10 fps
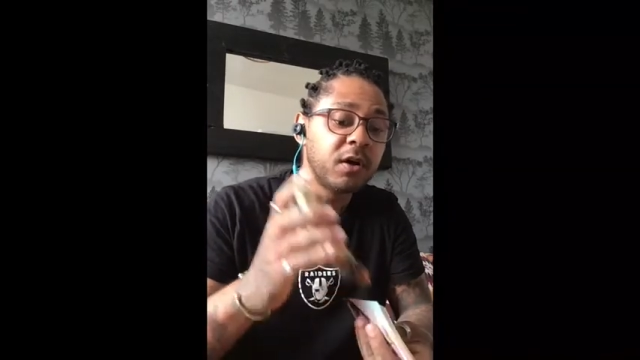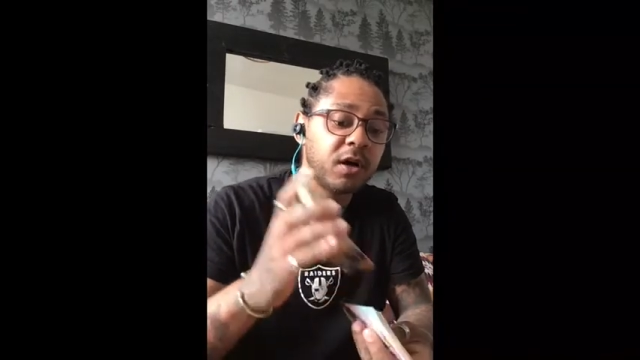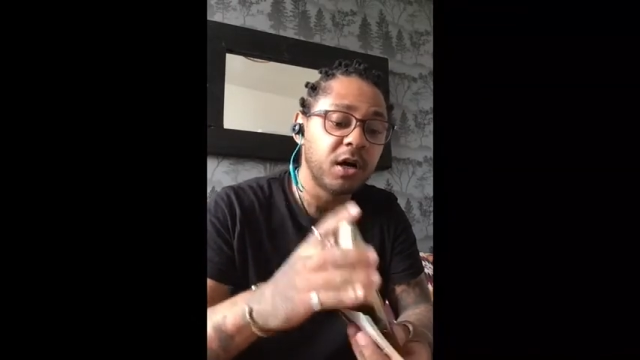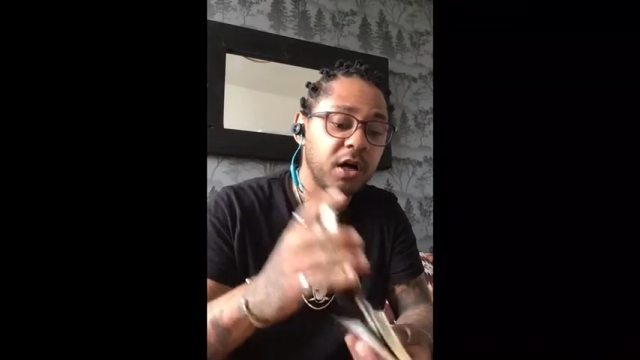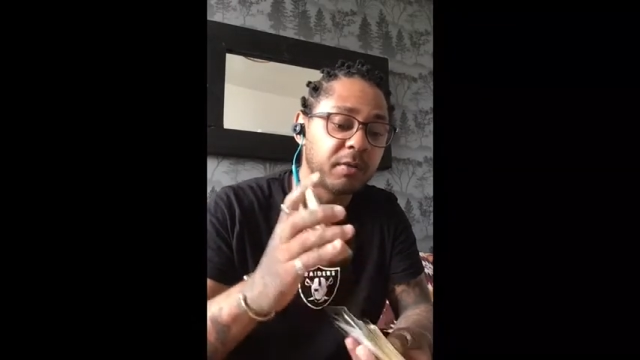
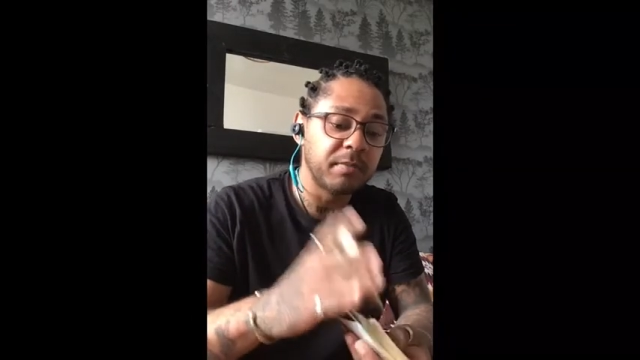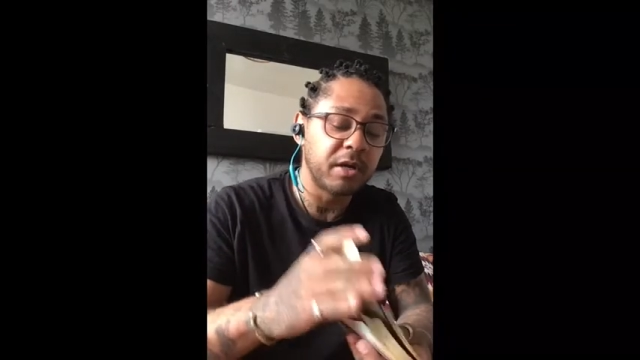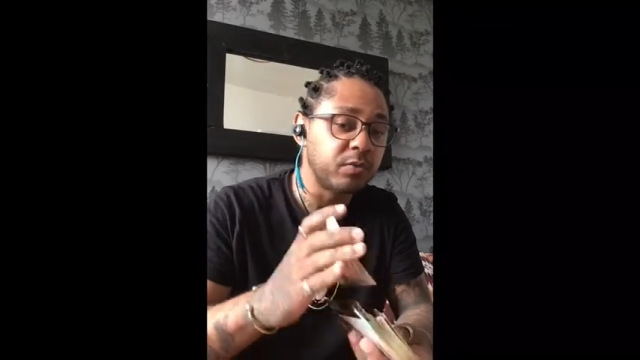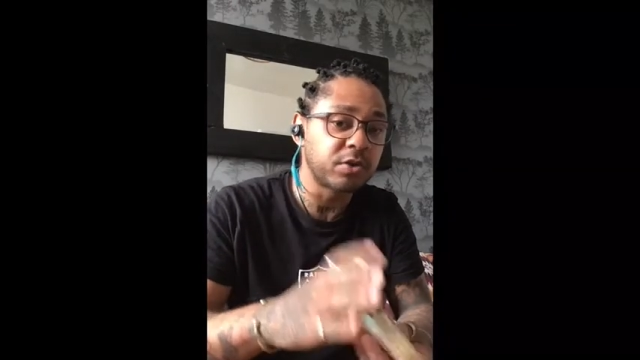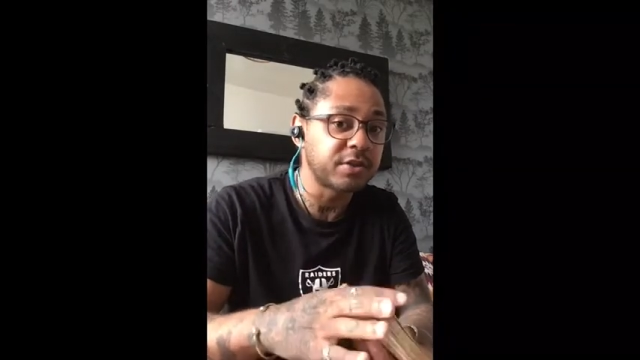It
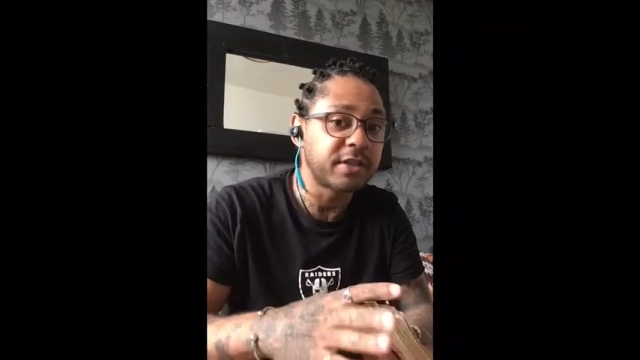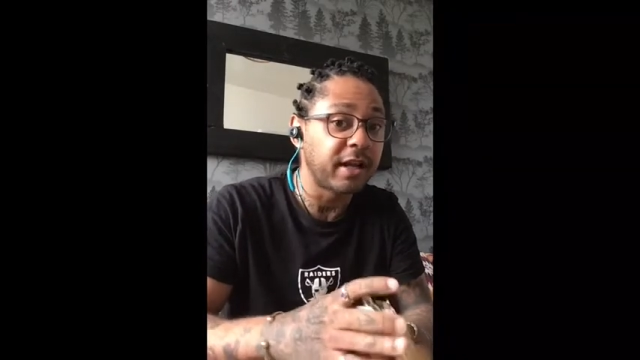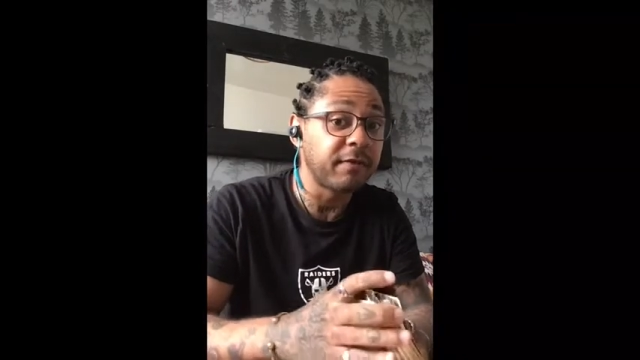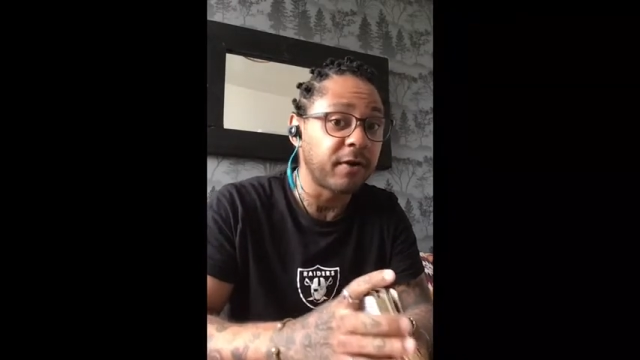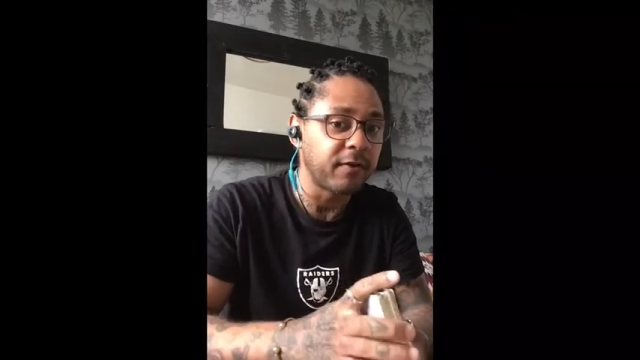will just
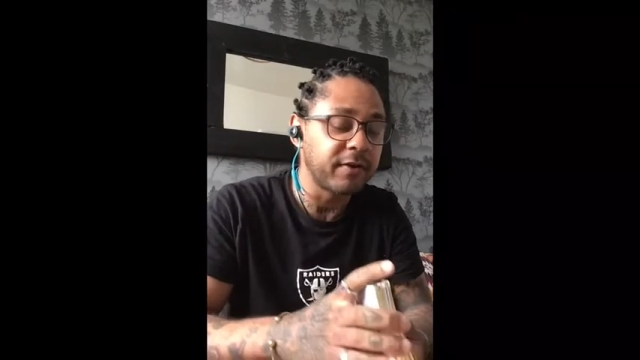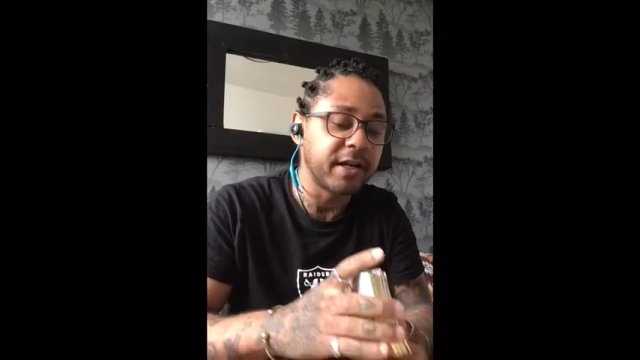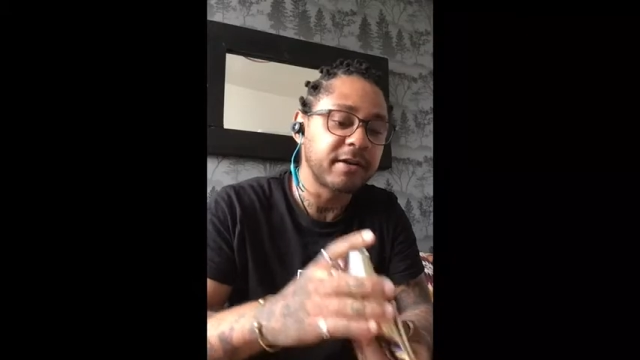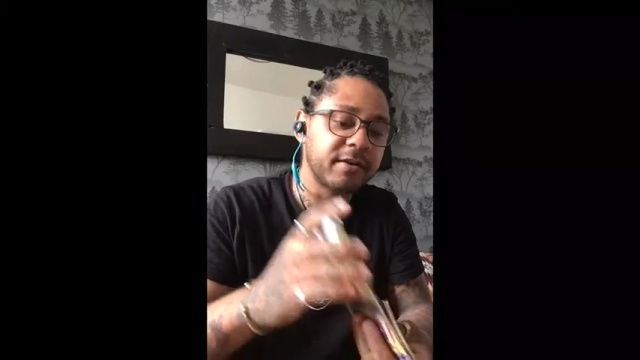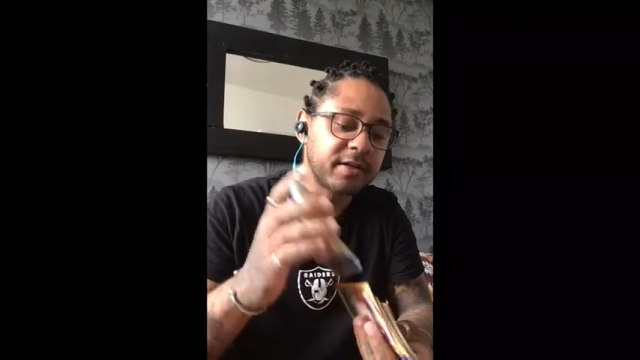deliver,
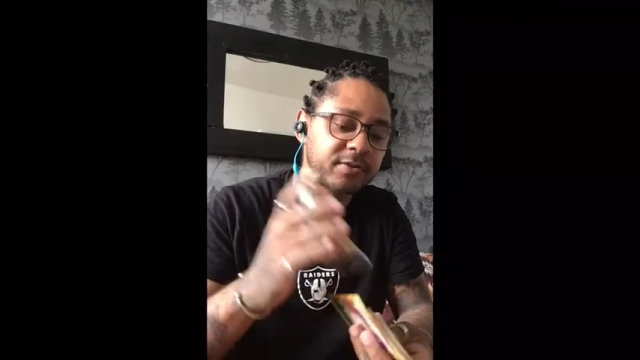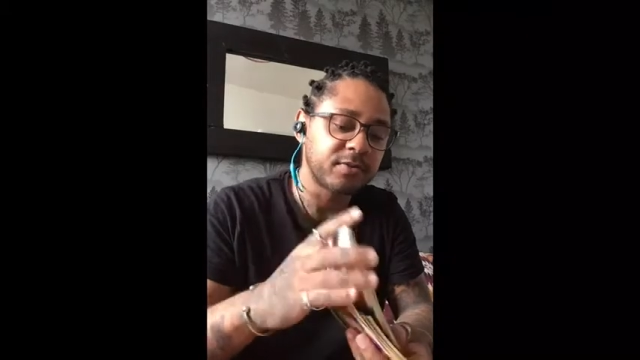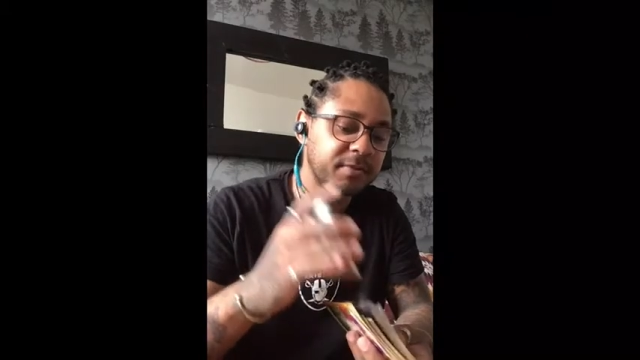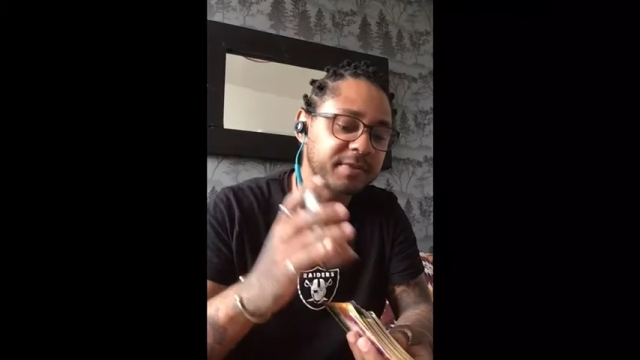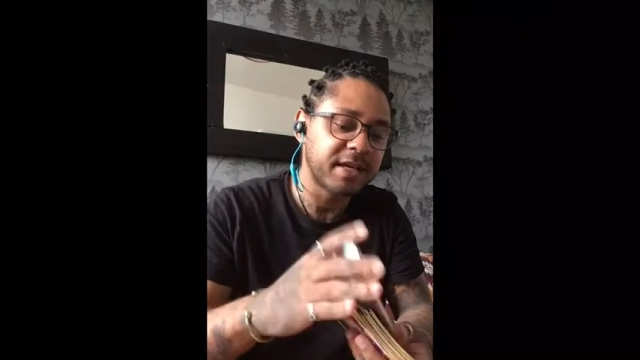innit? That's what
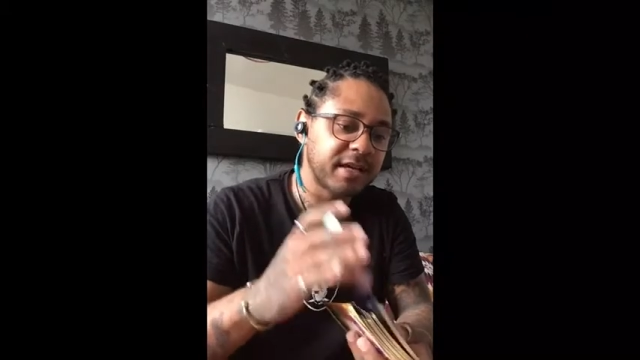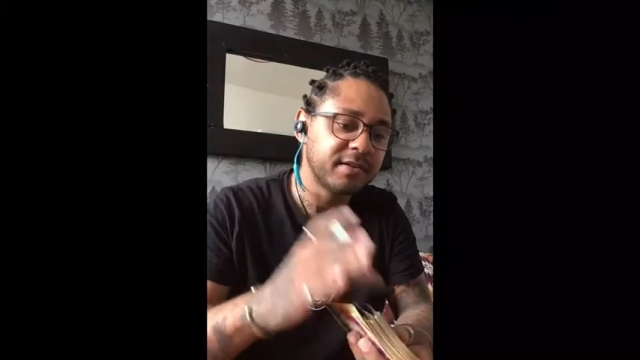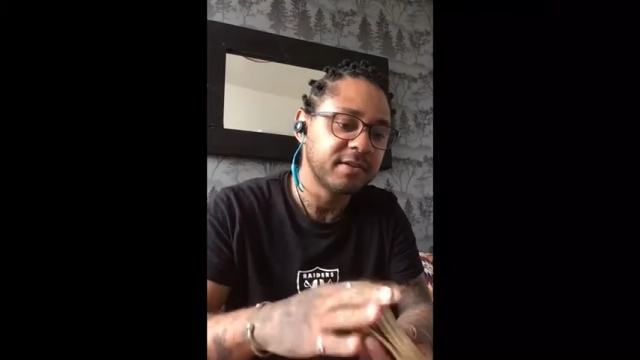I'm saying.